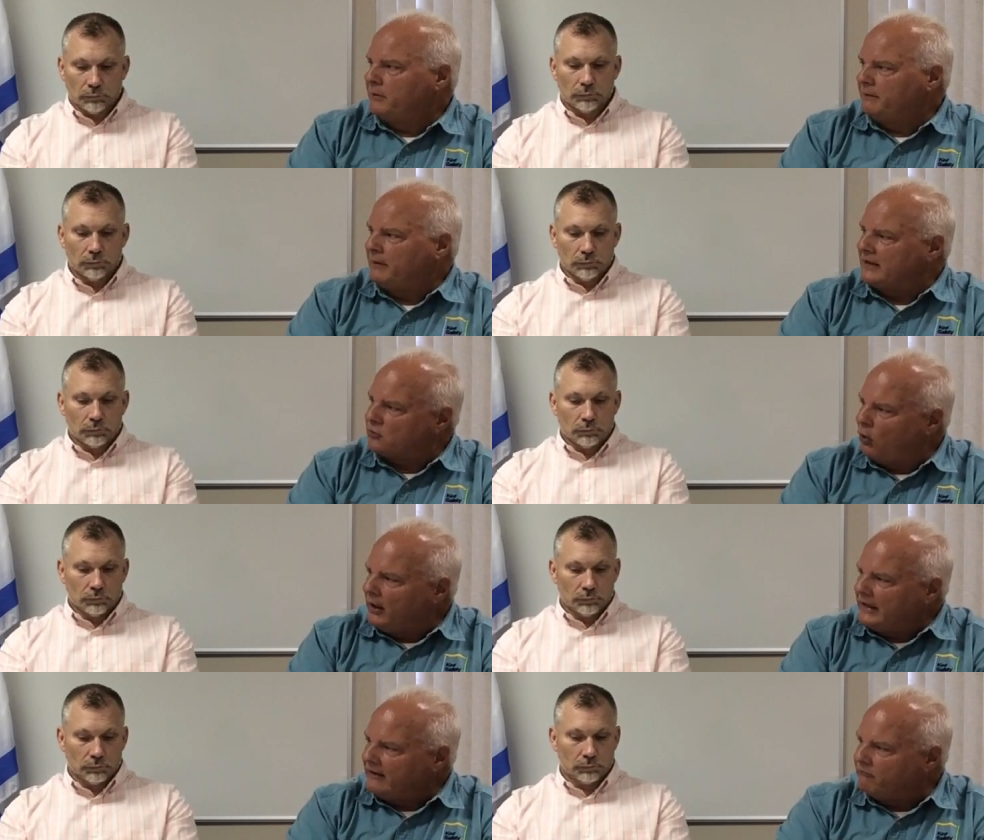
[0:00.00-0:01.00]
Speaker 1: But, but this whole
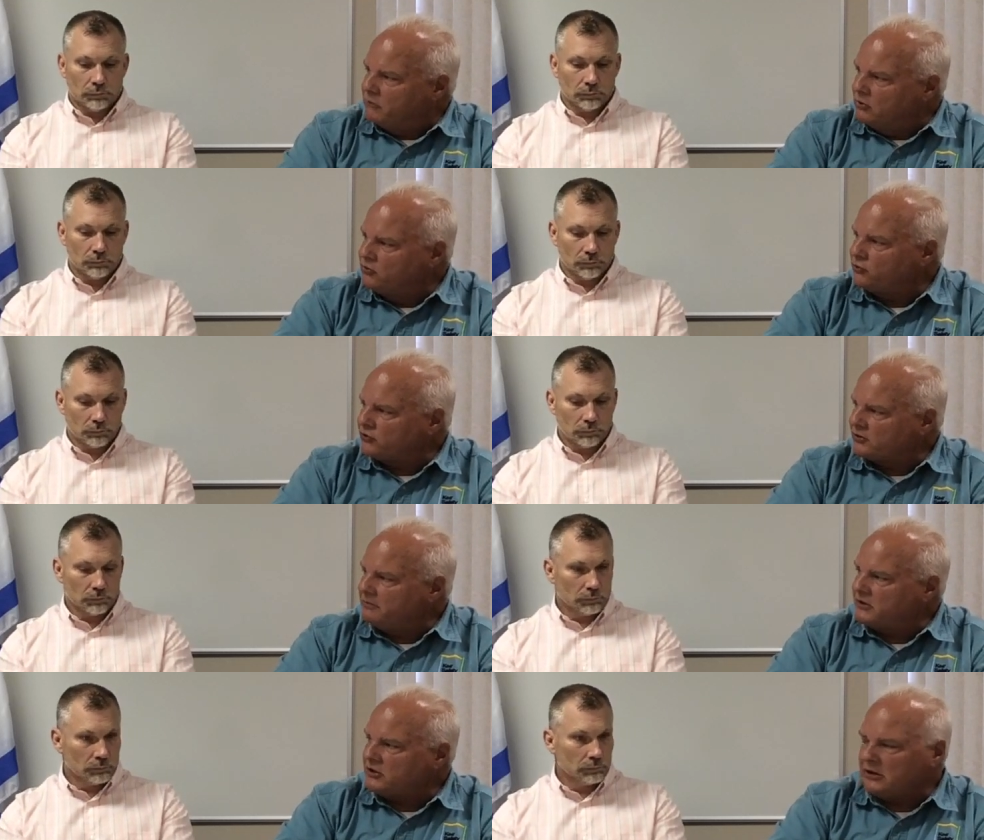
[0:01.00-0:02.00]
idea of mutual
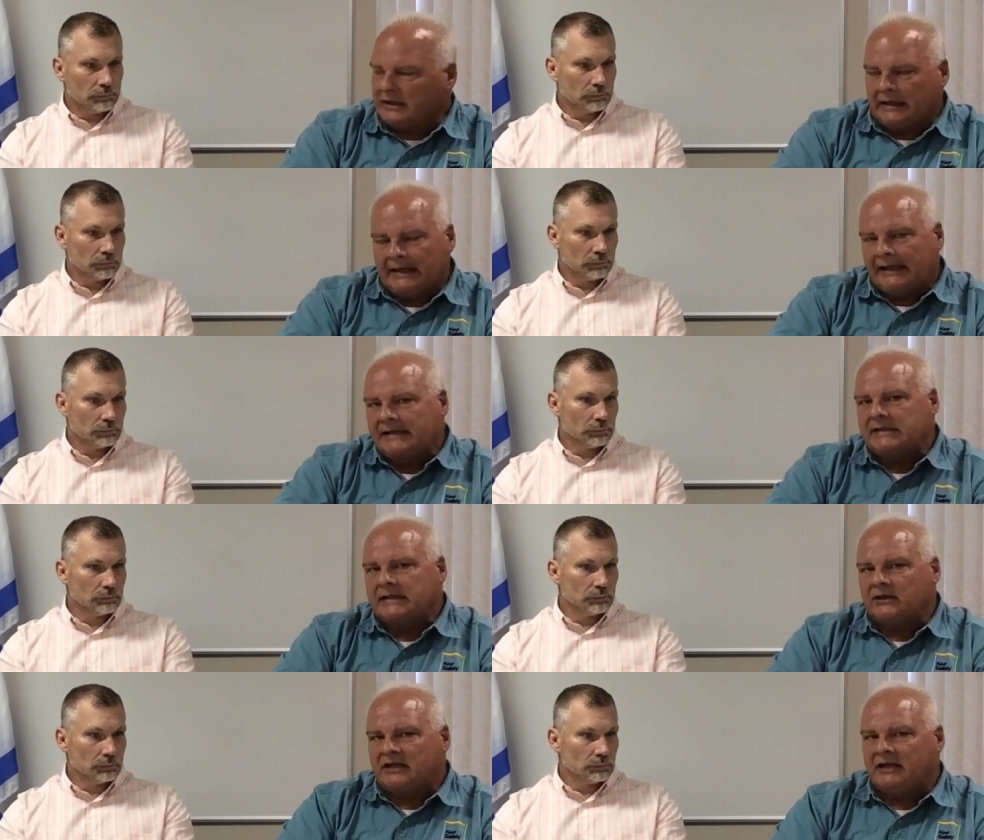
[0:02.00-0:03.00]
submission
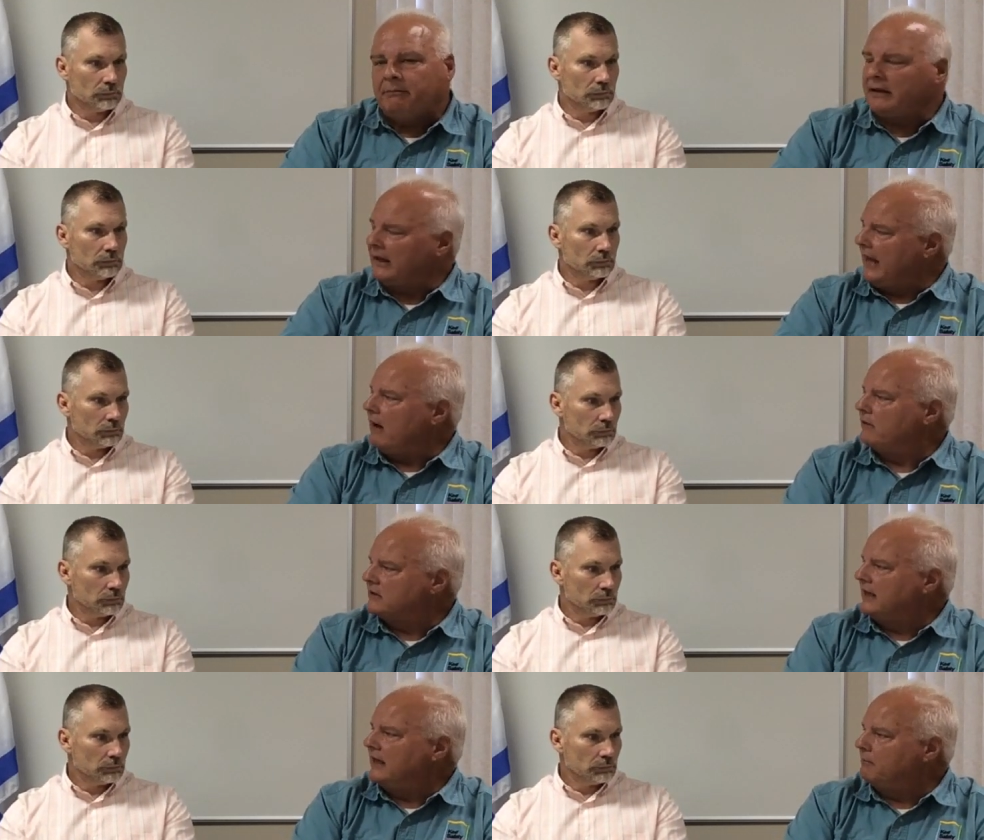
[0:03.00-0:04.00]
isn't typically how
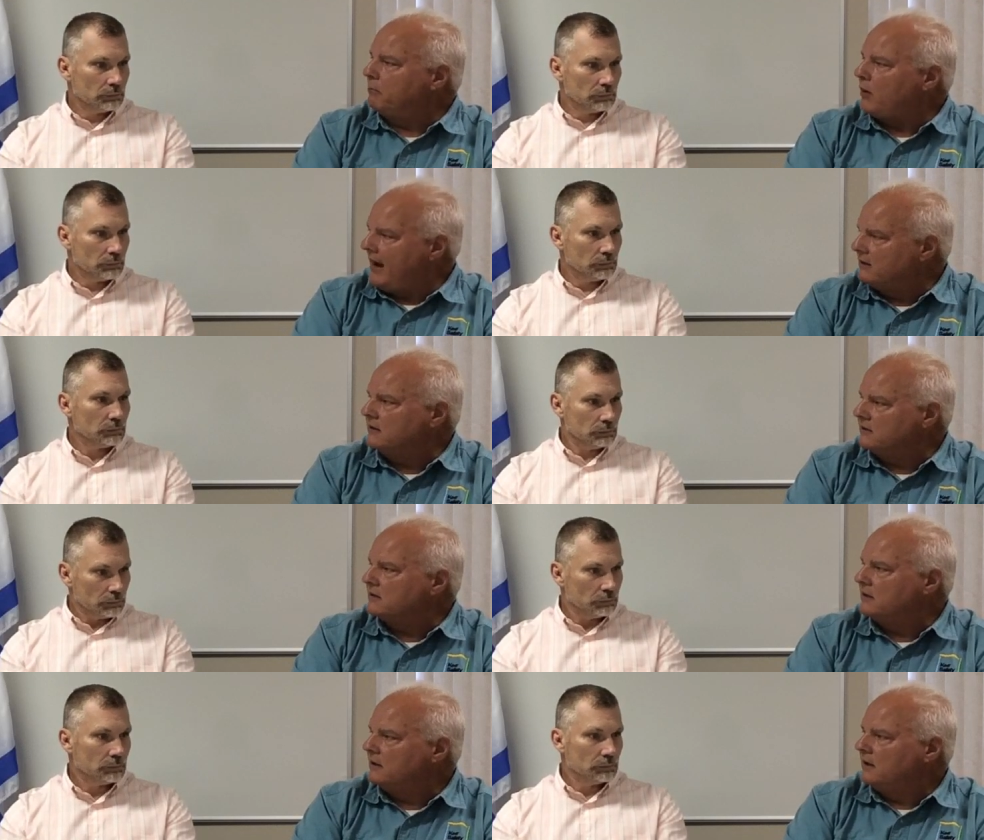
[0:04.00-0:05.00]
it's getting
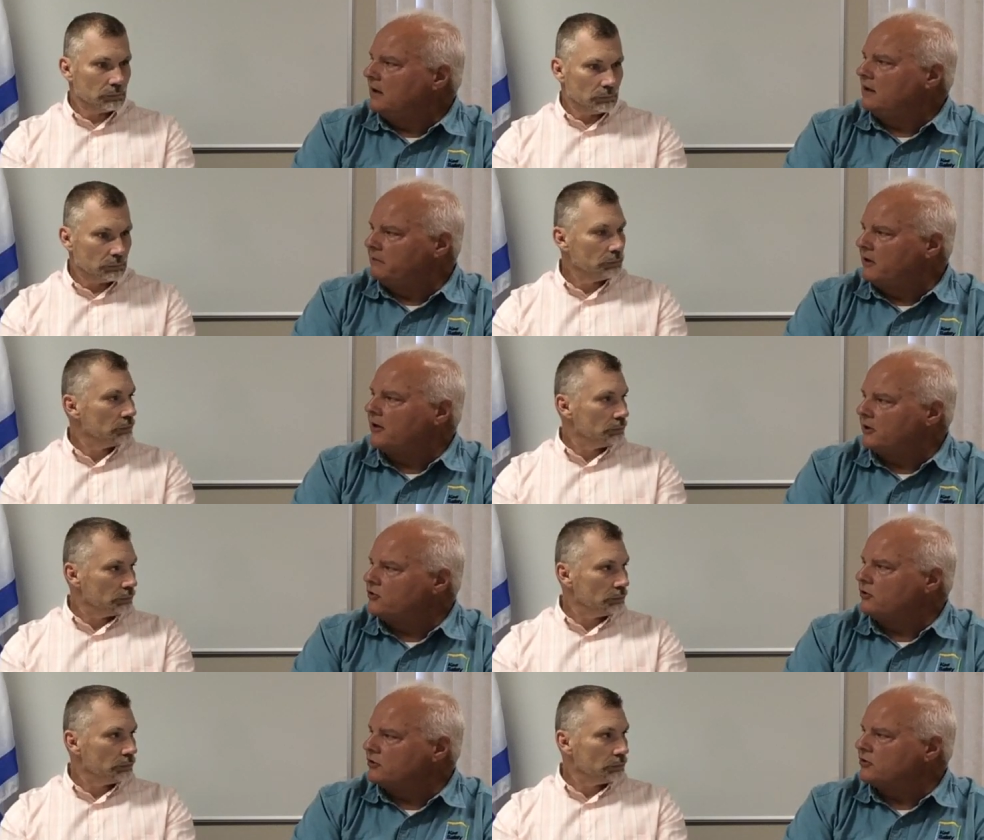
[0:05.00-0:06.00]
practiced in the American
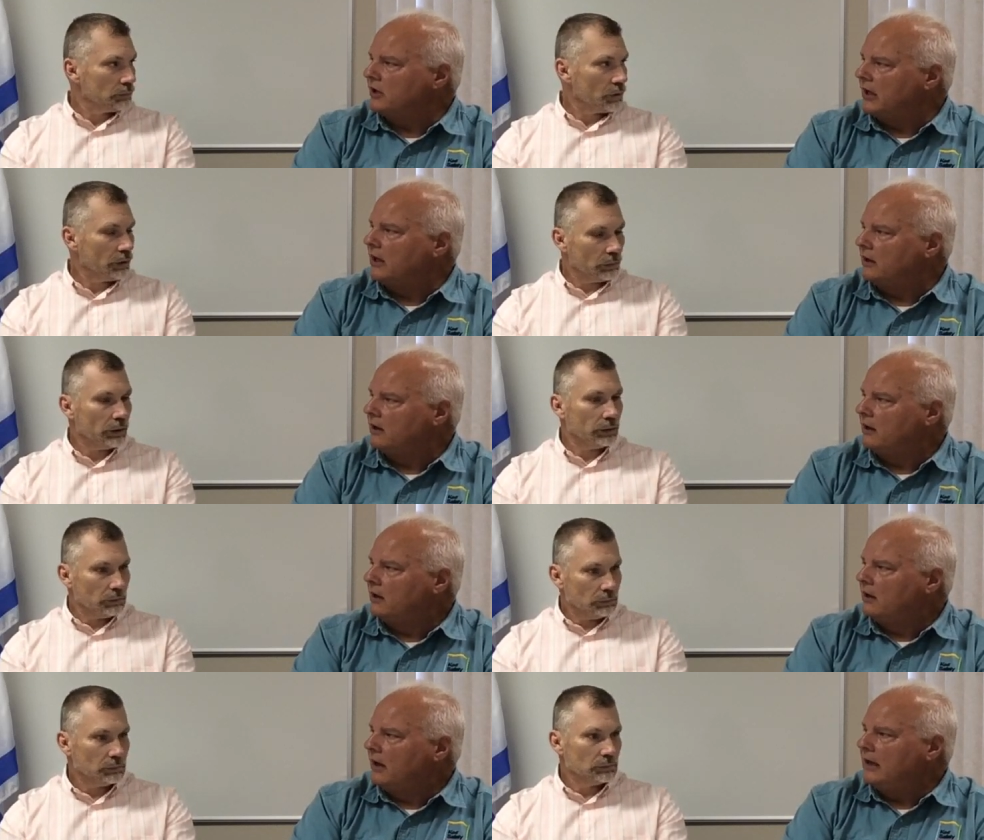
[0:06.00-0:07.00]
church today. Right.
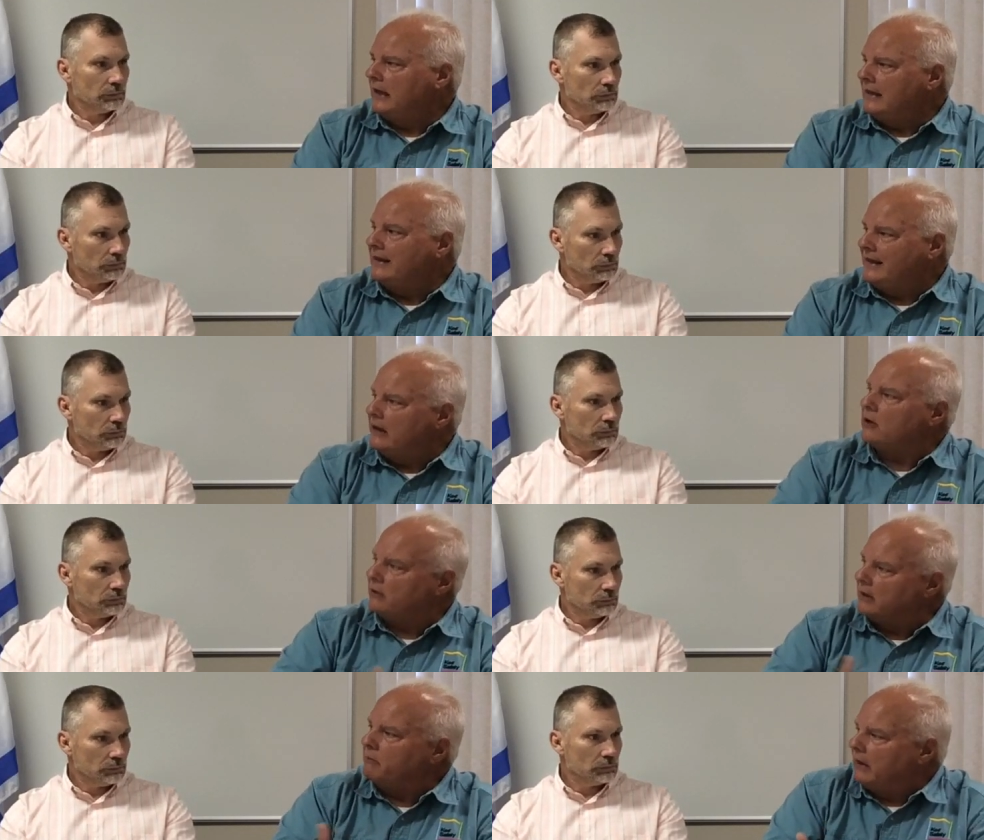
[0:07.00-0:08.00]
And, and
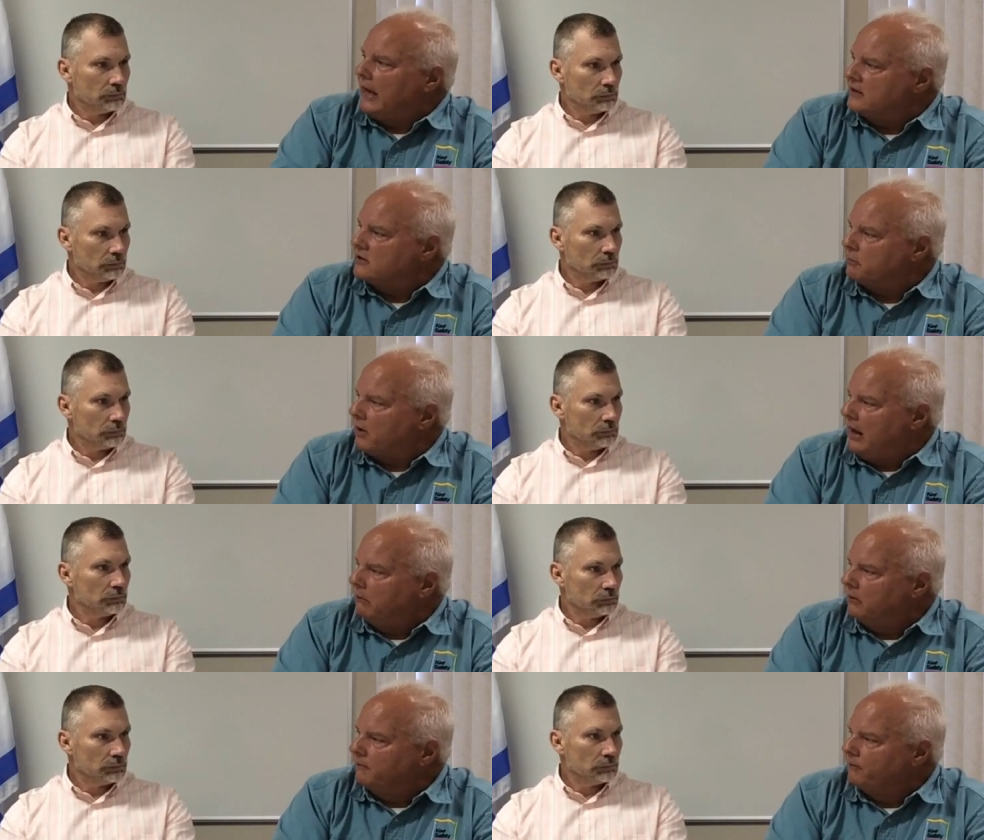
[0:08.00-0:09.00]
therein lies the
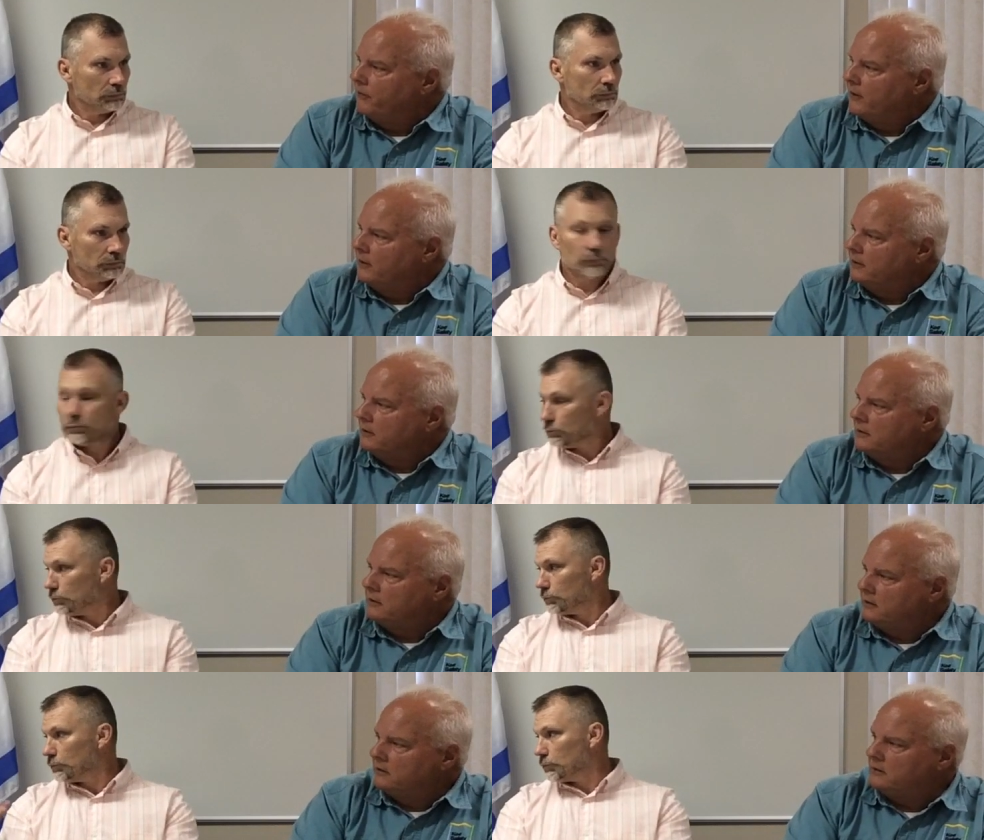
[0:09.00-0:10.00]
problem.
Speaker 2: And if
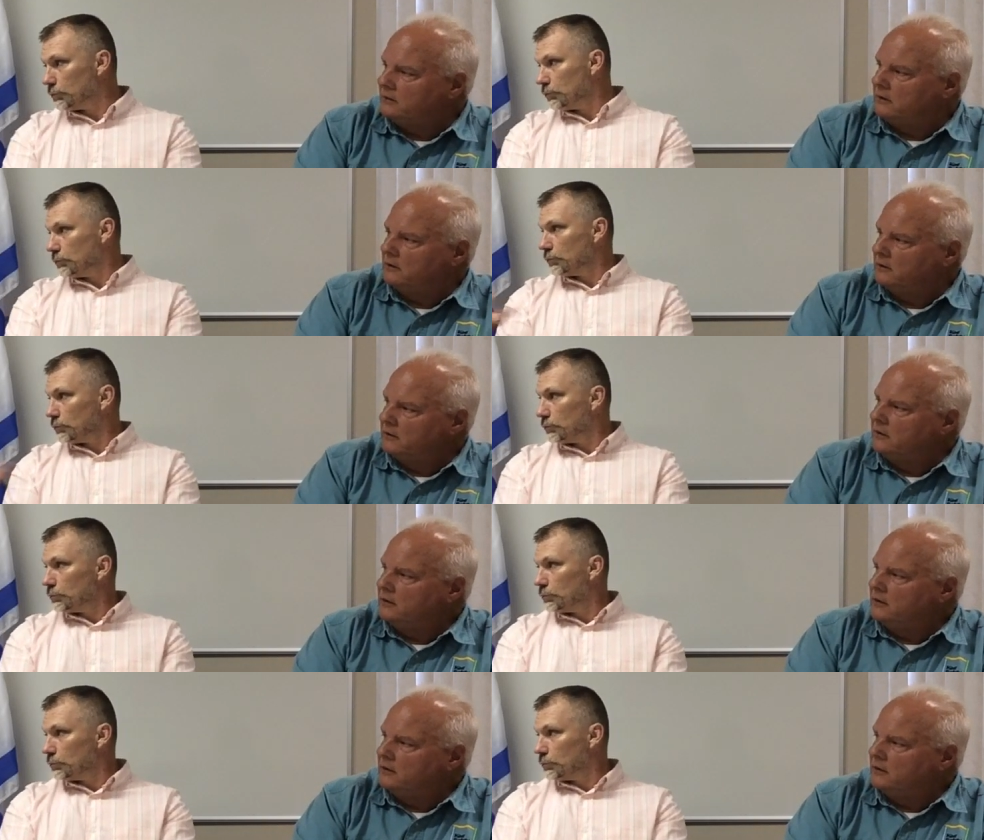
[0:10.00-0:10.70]
we practice